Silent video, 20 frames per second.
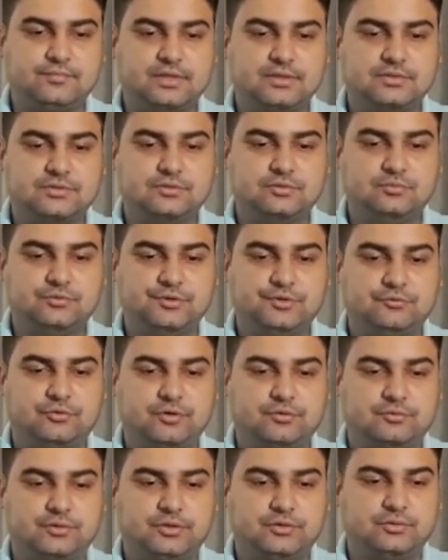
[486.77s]
so moving
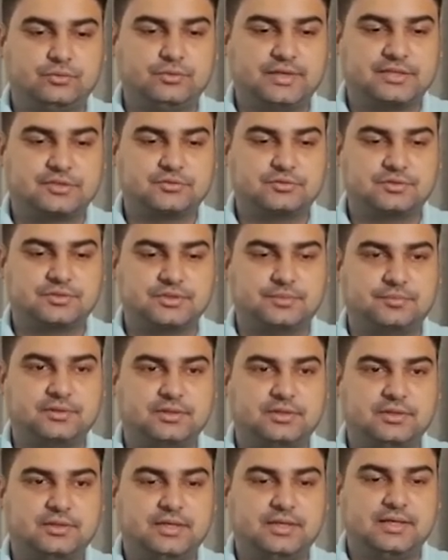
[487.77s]
forward to next concept
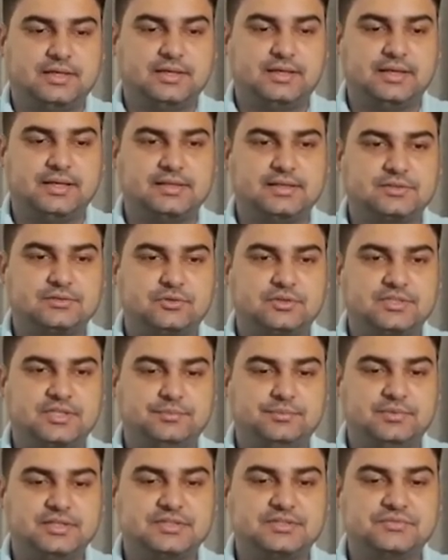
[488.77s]

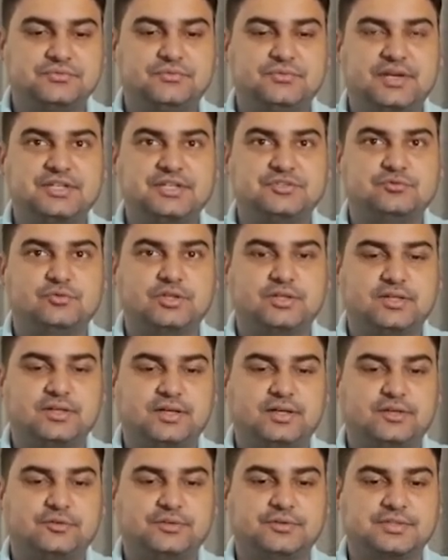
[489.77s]
is fresh water
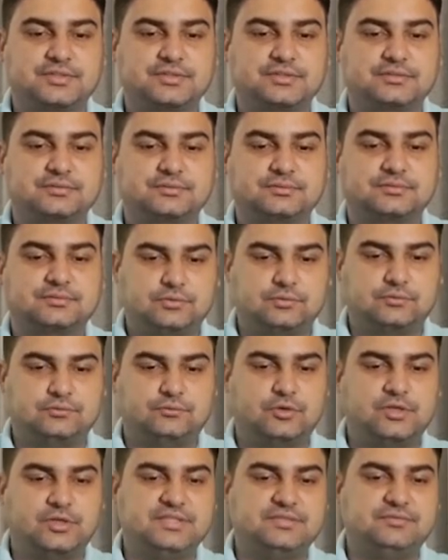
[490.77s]
allowance. So
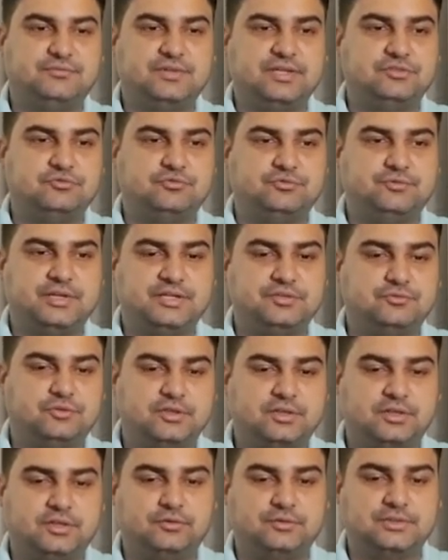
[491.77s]
what is fresh
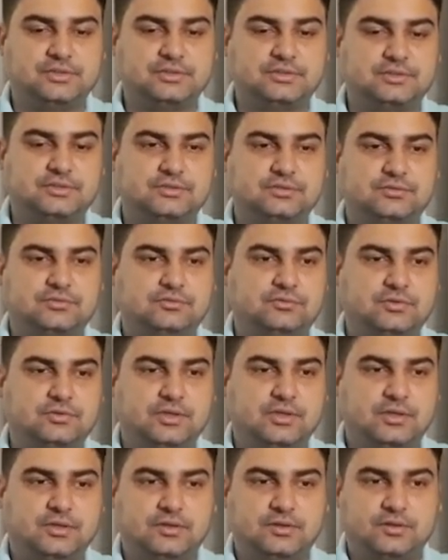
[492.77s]
water allowance? So
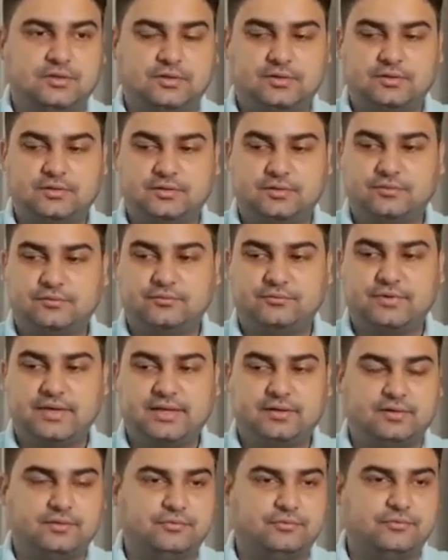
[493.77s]

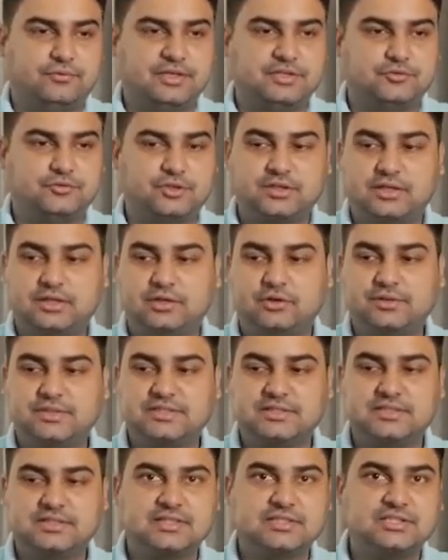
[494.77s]
fresh water
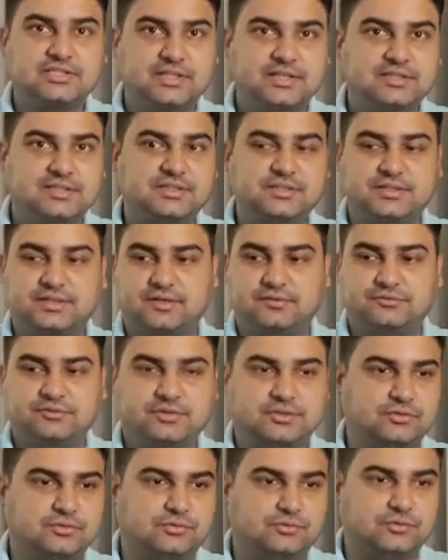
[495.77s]
allowance is the change in draft.
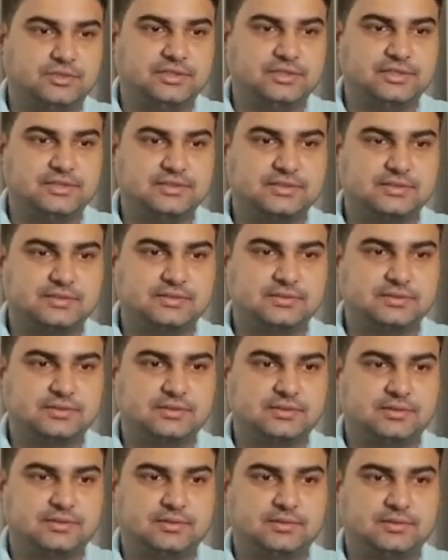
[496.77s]
So it is
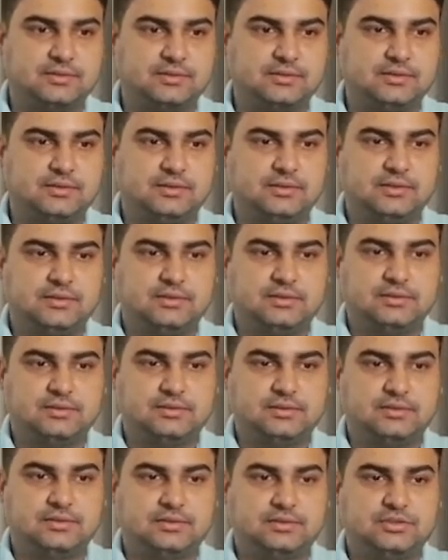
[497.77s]

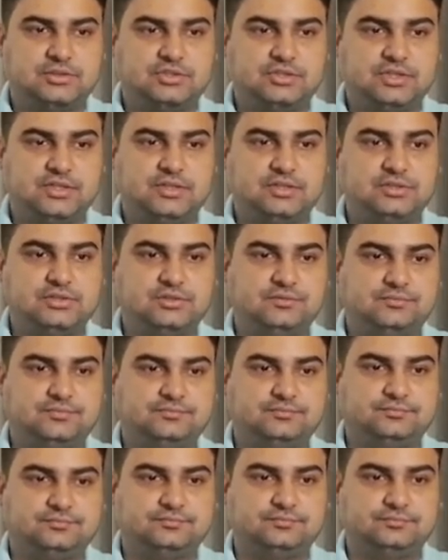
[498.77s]
the change
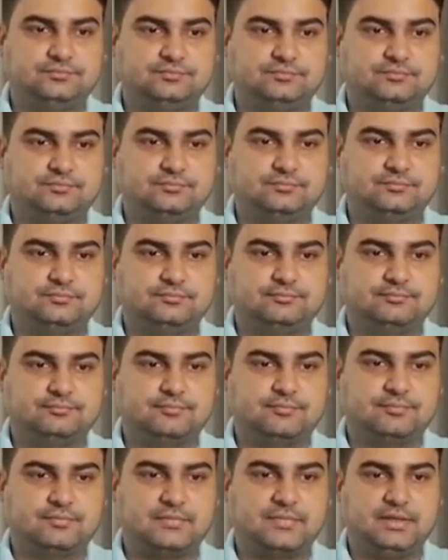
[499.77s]

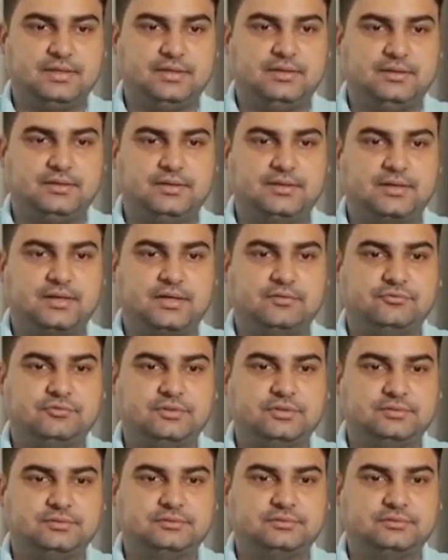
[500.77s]
in draft